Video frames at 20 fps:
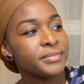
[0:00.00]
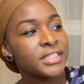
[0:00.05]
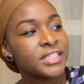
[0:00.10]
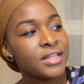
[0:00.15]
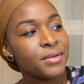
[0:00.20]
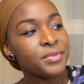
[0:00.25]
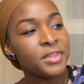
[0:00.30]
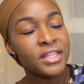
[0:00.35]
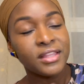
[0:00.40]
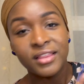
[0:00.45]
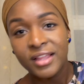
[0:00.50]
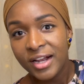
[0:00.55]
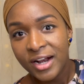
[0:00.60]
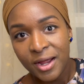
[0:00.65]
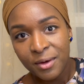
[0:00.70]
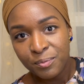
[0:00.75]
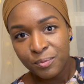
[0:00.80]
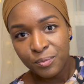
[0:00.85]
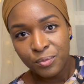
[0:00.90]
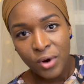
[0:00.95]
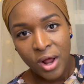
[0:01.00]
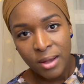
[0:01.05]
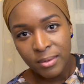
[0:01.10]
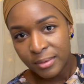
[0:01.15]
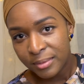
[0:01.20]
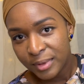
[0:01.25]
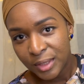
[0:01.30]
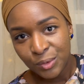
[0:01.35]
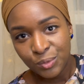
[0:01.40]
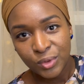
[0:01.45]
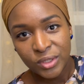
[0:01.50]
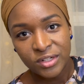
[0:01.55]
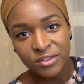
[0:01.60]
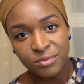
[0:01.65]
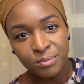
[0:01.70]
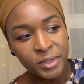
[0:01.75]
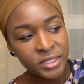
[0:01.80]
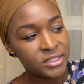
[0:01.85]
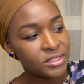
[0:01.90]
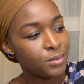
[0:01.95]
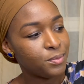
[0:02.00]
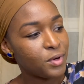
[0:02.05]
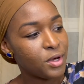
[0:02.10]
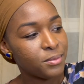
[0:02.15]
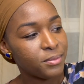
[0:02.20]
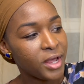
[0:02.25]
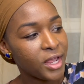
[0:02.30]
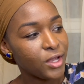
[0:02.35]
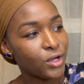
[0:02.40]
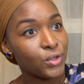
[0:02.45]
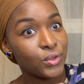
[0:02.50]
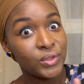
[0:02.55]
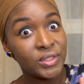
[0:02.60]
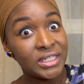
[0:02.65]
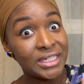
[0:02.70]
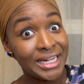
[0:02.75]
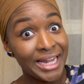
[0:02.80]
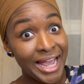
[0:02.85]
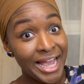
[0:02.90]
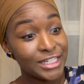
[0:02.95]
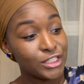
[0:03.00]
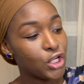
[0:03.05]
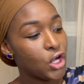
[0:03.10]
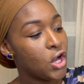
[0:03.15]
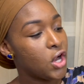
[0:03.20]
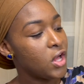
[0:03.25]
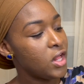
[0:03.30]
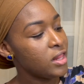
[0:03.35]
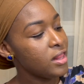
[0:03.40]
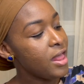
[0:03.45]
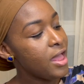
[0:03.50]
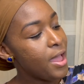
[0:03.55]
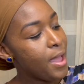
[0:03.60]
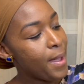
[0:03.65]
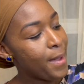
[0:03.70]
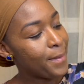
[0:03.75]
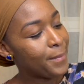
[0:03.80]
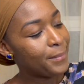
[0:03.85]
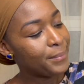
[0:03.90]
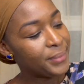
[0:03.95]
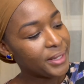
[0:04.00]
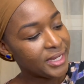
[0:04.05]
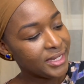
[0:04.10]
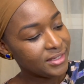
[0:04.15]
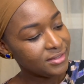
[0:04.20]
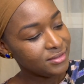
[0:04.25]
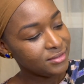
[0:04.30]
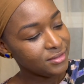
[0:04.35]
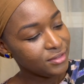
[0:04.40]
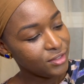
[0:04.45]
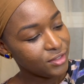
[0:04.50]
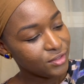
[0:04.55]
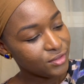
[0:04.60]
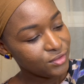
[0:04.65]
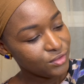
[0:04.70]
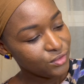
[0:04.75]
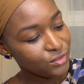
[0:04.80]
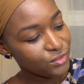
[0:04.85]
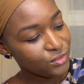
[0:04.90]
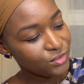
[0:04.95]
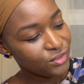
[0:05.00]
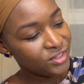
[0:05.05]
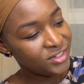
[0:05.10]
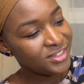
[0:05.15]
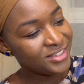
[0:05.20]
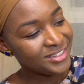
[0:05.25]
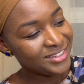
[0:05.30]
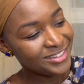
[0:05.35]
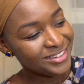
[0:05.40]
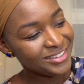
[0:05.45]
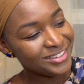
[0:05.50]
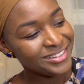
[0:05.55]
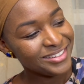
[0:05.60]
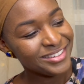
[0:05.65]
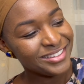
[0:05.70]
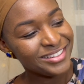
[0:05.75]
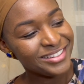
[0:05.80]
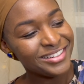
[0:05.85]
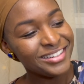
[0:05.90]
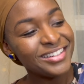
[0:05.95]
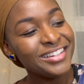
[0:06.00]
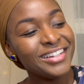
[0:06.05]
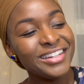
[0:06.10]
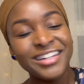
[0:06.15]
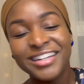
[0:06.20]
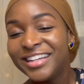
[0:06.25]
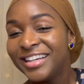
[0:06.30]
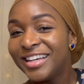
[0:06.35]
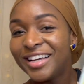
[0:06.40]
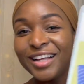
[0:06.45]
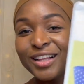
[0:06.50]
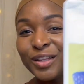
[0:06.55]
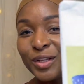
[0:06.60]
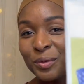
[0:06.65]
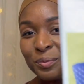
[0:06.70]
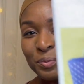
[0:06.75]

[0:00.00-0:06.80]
something that I probably wouldn't have picked up on my own at all. But, you know, a little